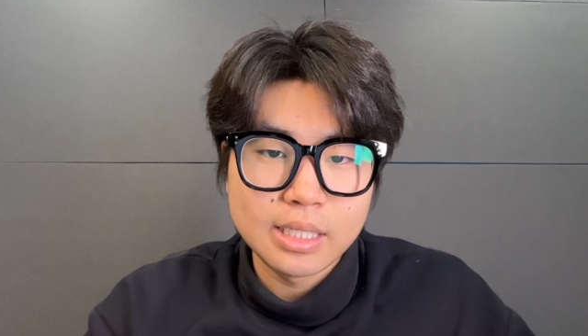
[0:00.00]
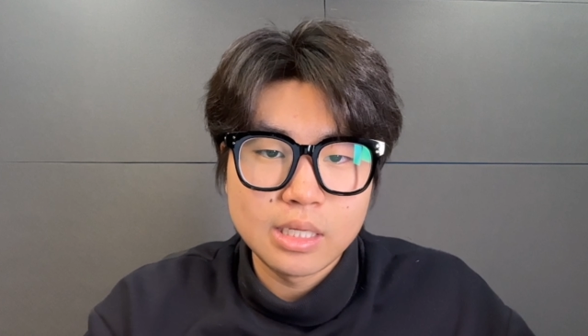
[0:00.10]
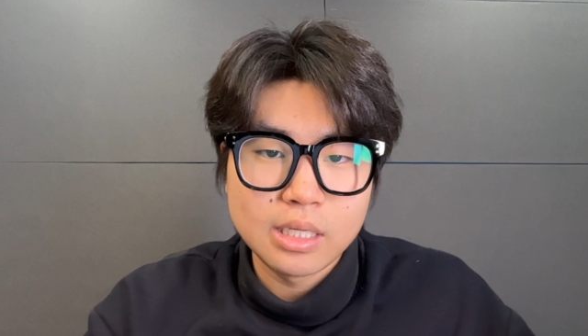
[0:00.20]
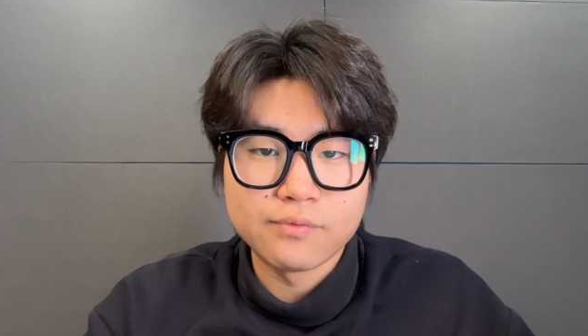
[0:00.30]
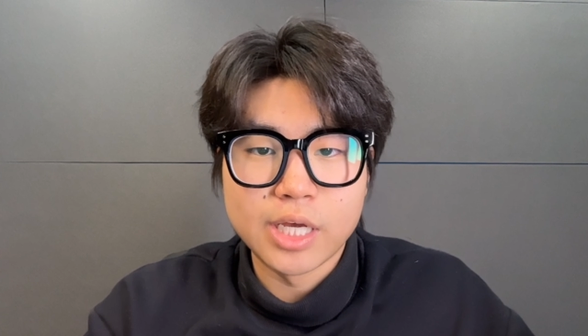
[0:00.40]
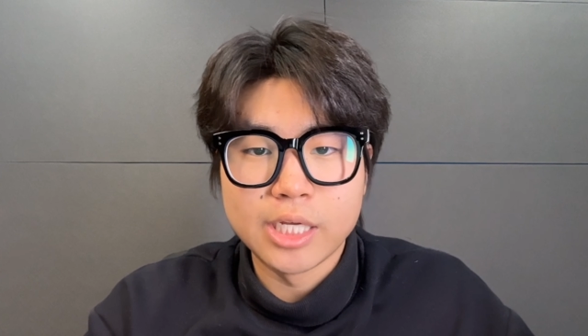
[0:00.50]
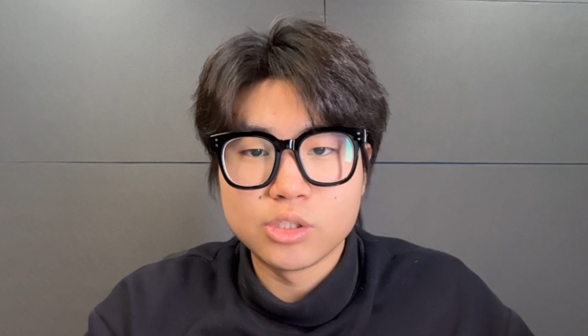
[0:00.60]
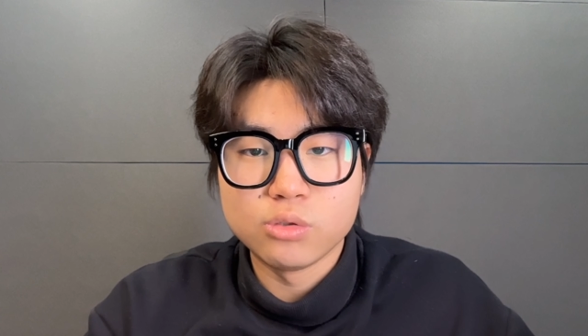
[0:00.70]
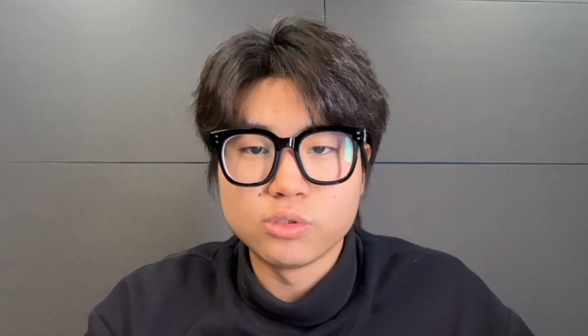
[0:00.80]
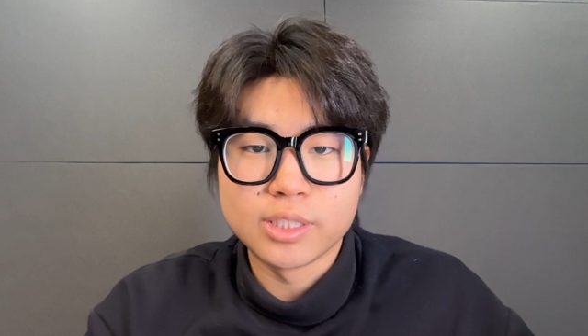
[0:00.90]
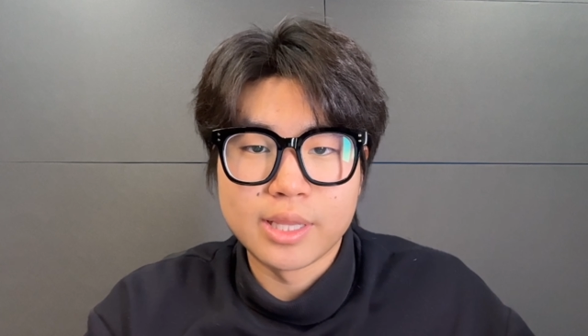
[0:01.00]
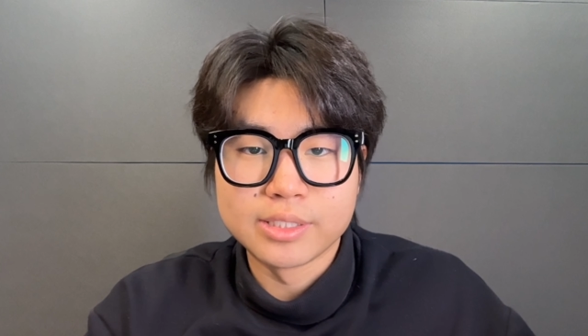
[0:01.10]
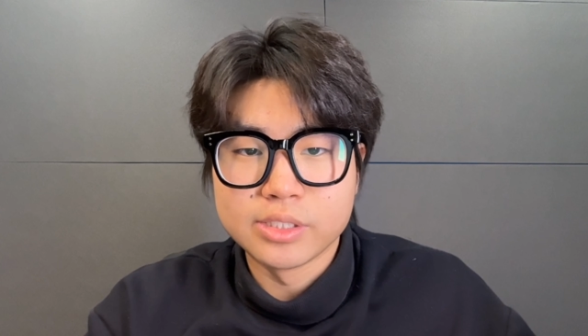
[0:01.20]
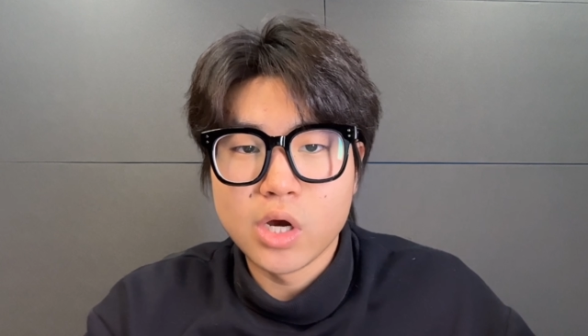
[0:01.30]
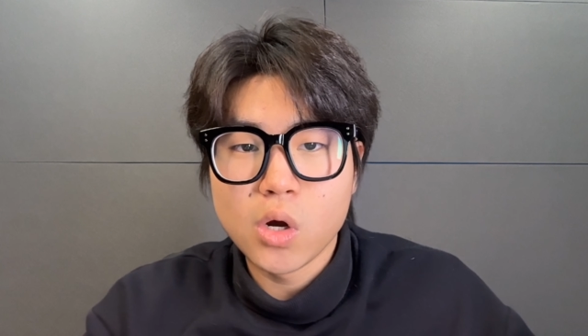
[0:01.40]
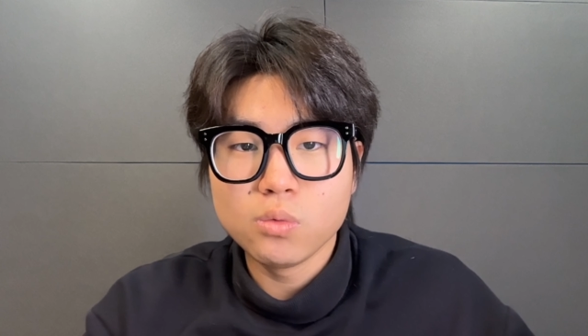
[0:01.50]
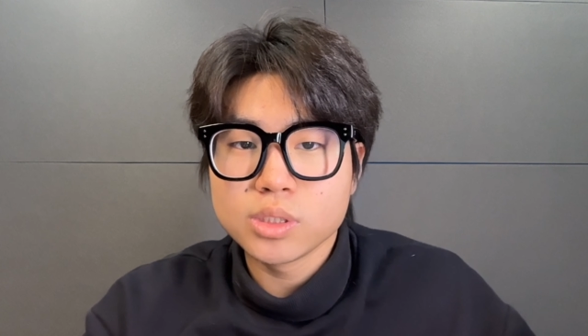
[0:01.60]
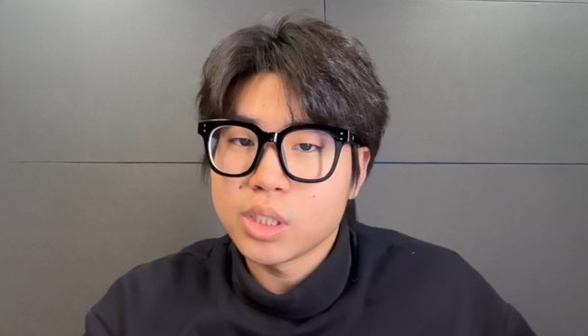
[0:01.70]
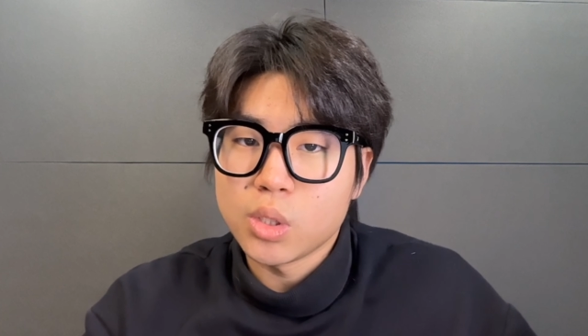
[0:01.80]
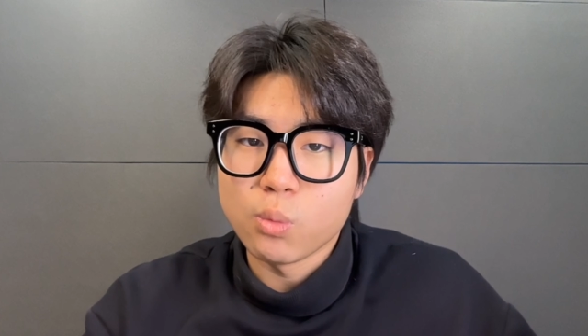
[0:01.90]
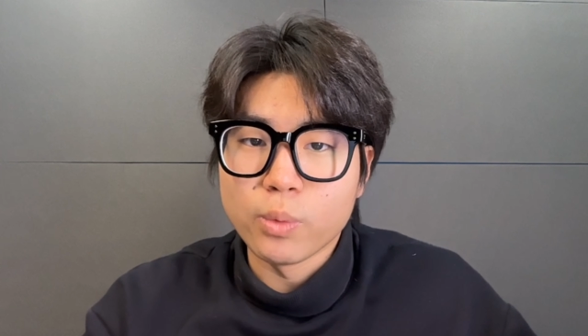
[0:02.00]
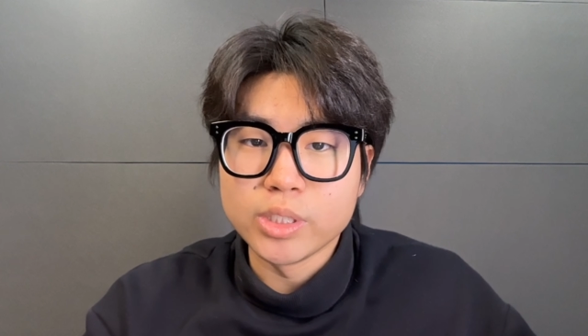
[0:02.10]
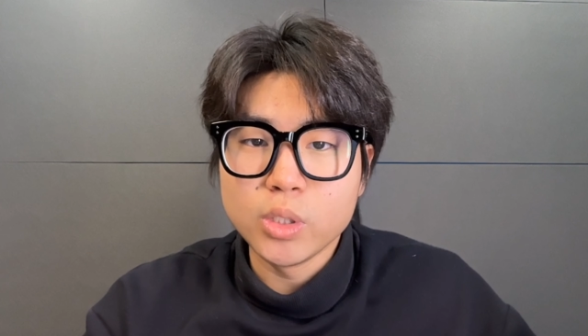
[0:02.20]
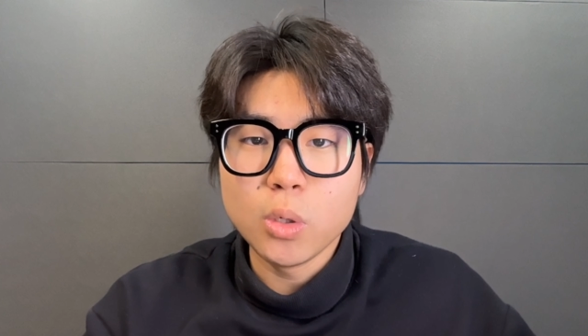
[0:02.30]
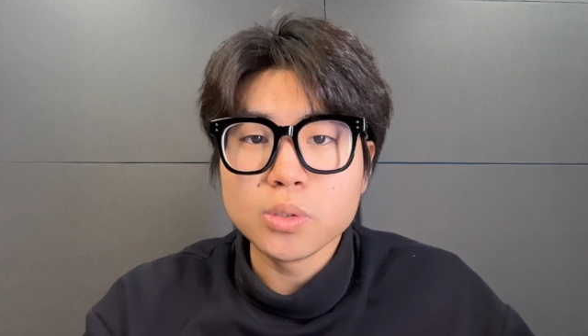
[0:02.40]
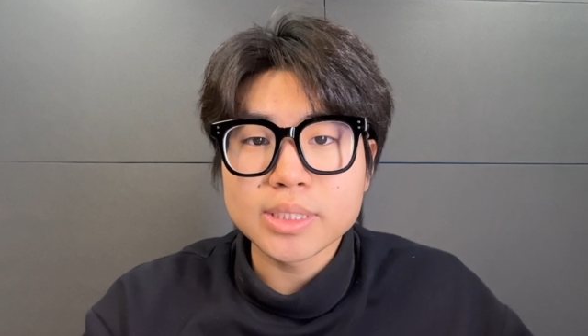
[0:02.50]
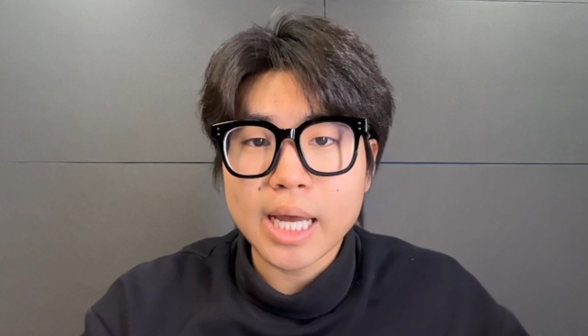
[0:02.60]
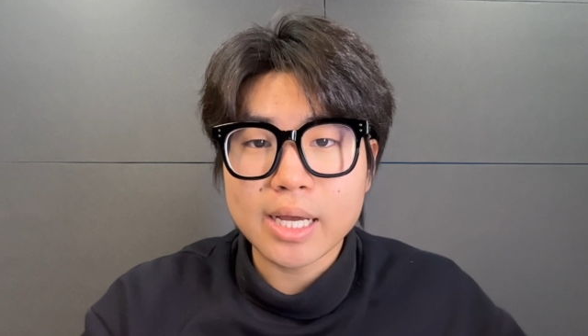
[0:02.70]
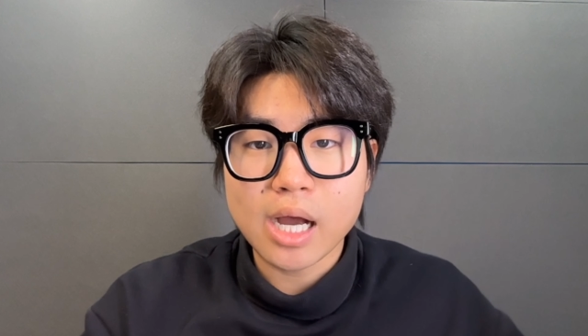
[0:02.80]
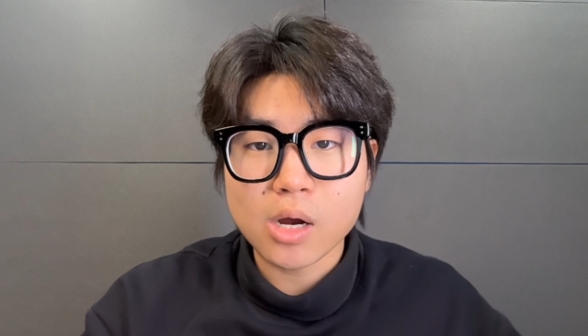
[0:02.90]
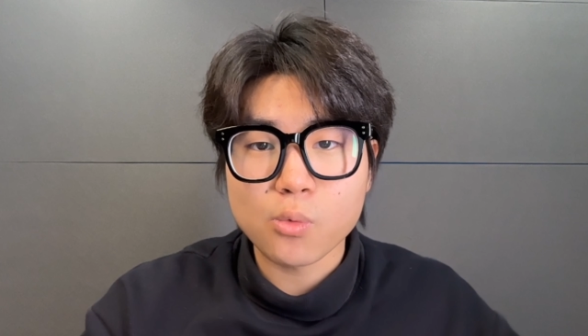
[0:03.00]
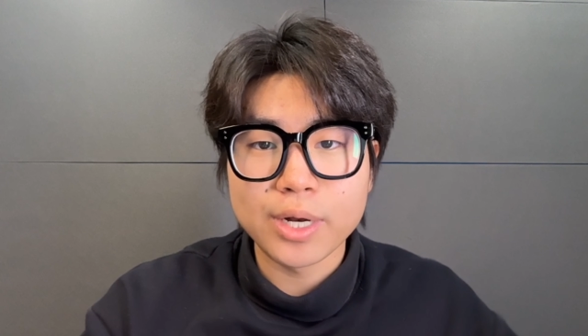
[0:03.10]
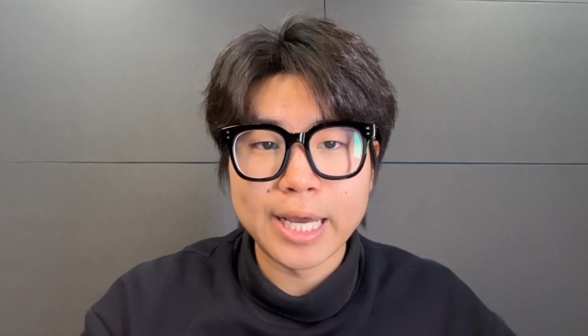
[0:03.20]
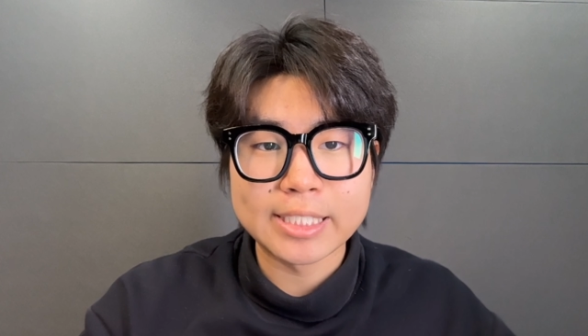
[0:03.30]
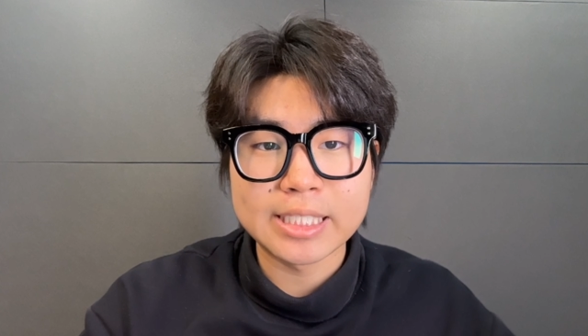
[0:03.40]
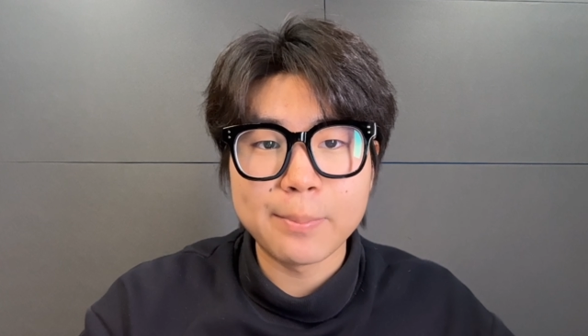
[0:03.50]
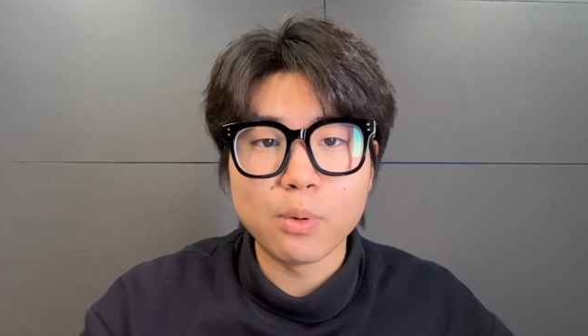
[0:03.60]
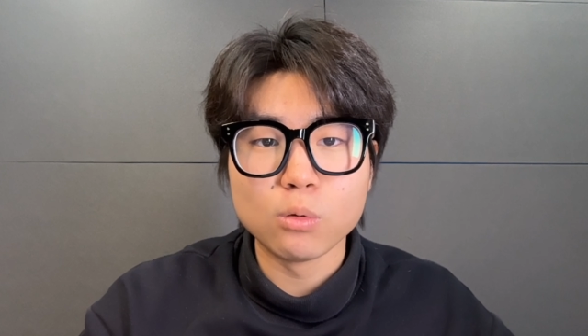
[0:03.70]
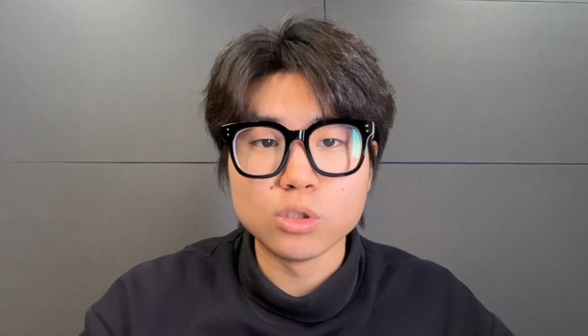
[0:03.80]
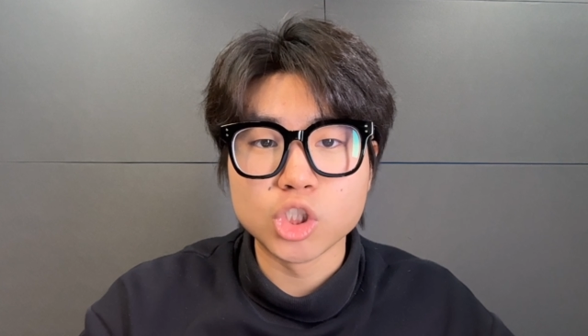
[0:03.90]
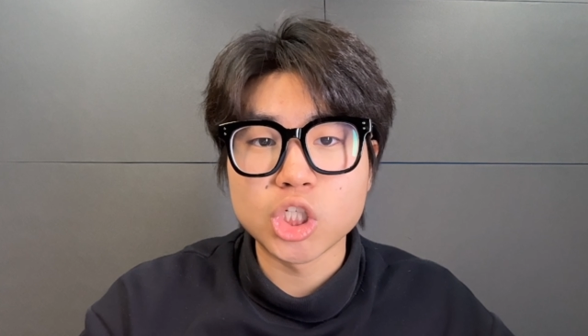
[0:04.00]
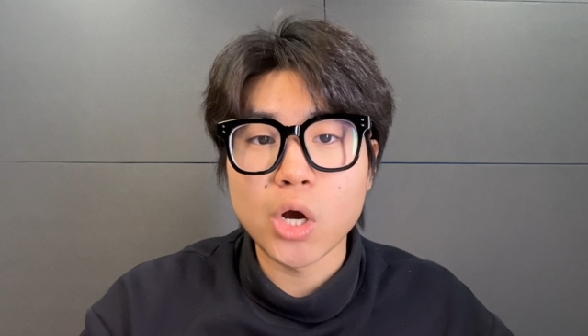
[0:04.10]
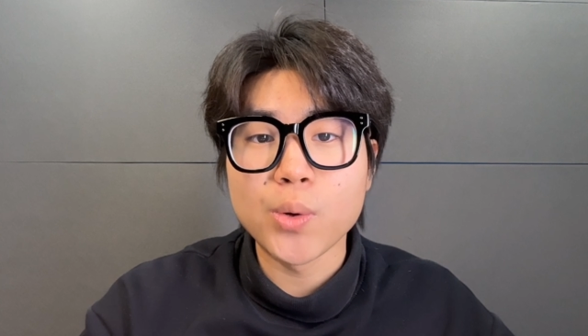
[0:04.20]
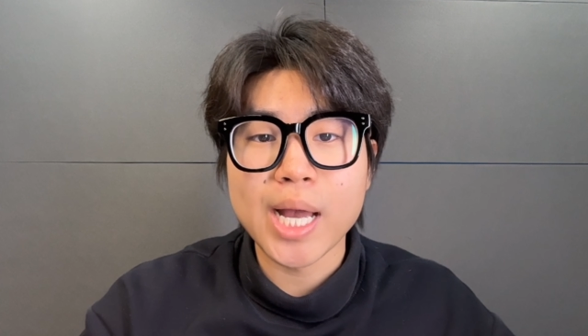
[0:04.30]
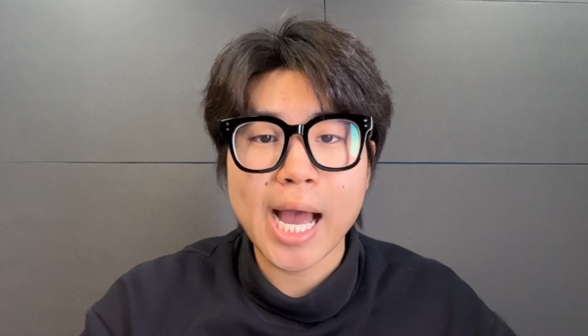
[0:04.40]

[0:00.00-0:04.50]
After introducing these nodes, we use a concrete example to show